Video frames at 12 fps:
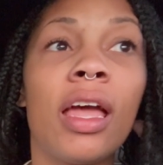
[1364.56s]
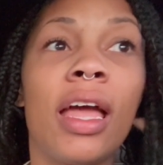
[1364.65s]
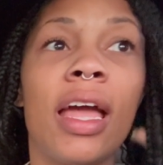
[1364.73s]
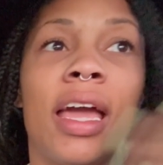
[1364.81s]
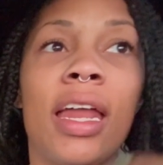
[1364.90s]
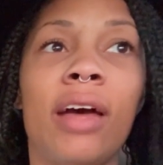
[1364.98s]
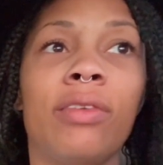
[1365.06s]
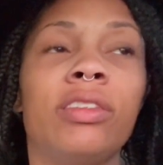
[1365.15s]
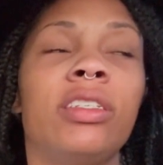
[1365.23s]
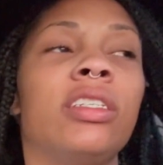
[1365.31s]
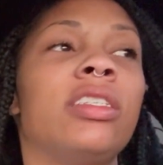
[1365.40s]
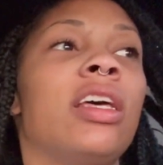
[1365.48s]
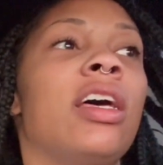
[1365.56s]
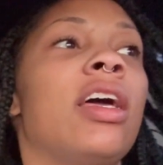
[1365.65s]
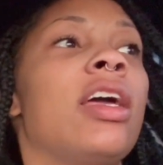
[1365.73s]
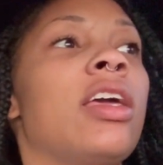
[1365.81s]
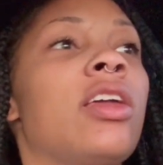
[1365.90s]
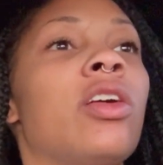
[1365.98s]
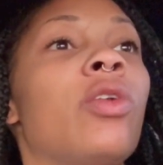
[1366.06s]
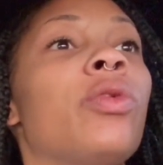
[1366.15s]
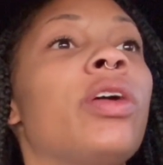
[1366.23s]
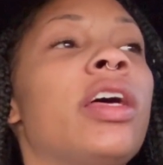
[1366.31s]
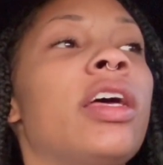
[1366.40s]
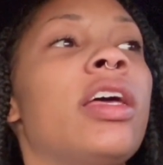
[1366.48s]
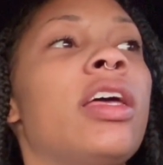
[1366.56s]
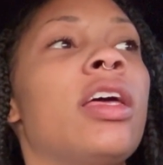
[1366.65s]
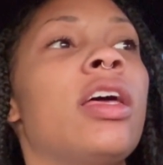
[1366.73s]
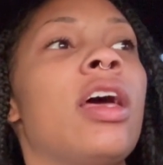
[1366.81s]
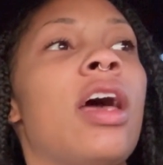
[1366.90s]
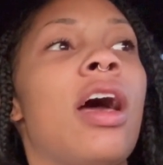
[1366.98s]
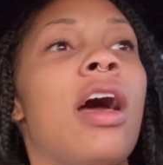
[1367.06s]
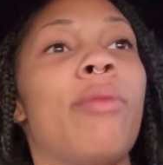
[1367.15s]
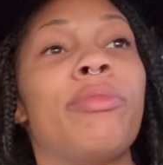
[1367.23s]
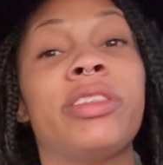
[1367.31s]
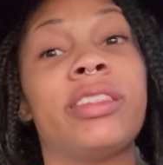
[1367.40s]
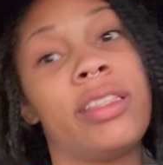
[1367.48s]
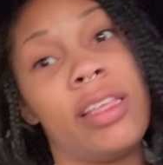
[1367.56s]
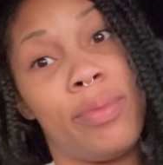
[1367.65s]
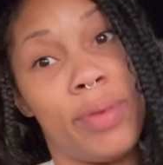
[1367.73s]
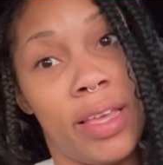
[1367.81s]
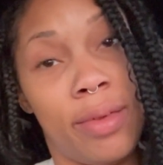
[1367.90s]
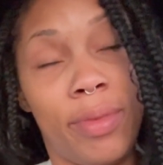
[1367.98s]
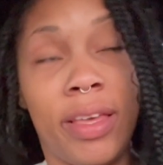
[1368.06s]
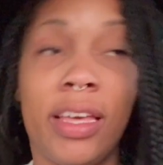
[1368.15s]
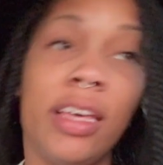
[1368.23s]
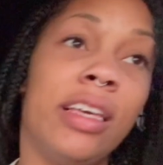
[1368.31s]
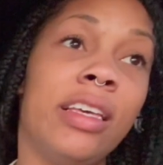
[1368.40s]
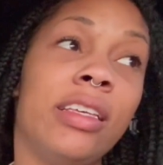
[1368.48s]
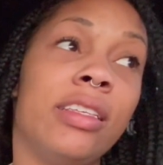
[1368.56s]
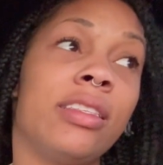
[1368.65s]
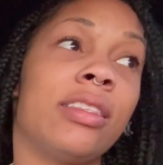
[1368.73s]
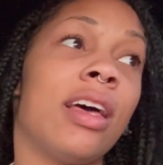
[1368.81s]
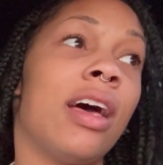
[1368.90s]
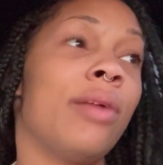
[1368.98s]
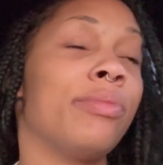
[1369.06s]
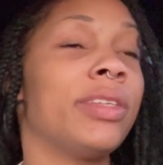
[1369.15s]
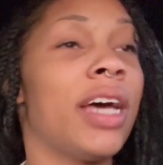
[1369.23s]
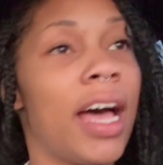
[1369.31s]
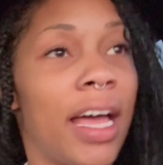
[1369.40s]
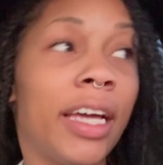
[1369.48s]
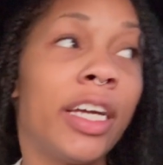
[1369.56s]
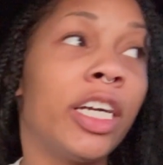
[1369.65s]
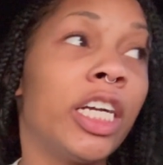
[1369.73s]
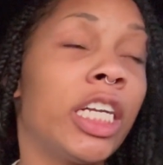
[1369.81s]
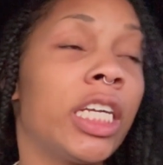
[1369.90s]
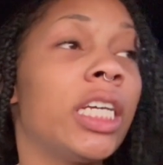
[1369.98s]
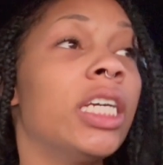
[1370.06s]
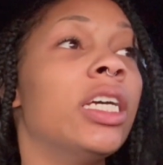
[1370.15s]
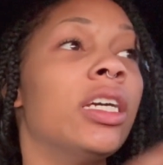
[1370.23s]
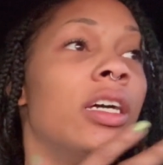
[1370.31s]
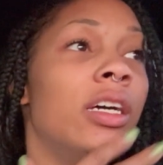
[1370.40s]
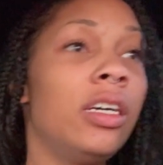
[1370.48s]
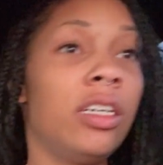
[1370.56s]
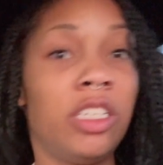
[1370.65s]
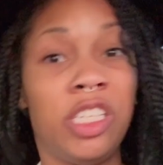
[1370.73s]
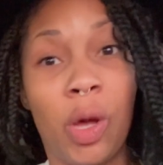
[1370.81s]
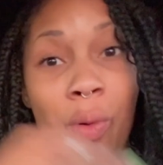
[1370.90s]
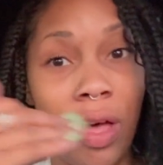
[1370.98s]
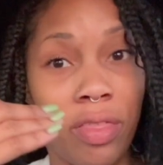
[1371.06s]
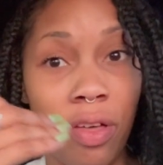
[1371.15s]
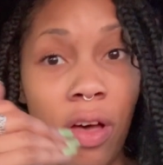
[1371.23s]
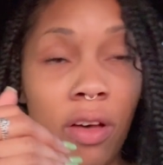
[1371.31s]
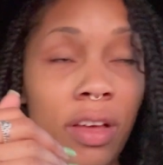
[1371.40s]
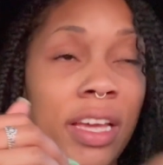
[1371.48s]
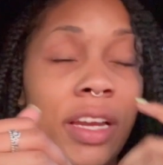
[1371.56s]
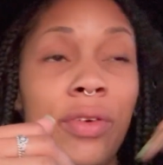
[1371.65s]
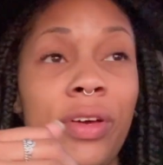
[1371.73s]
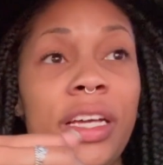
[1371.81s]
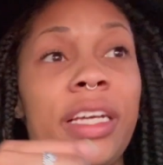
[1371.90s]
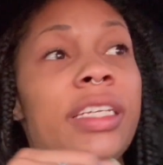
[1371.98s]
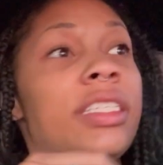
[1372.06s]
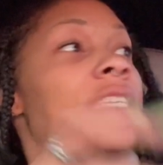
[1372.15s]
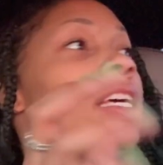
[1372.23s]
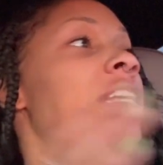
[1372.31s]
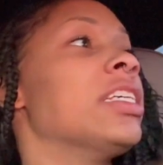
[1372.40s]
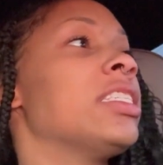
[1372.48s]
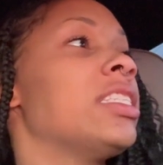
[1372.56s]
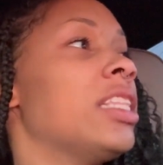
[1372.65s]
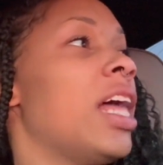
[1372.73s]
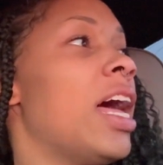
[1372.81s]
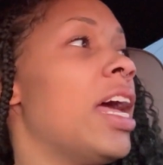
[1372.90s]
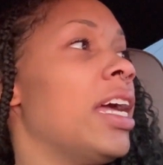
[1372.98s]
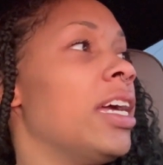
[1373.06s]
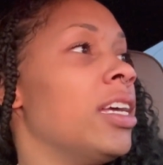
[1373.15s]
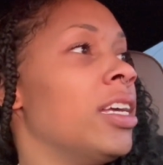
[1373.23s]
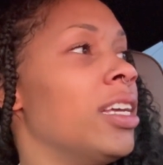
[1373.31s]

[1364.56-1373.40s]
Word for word: and I was just like, you know what? I'm gonna sleep in because I'm tired. So I thought, anyways. It's like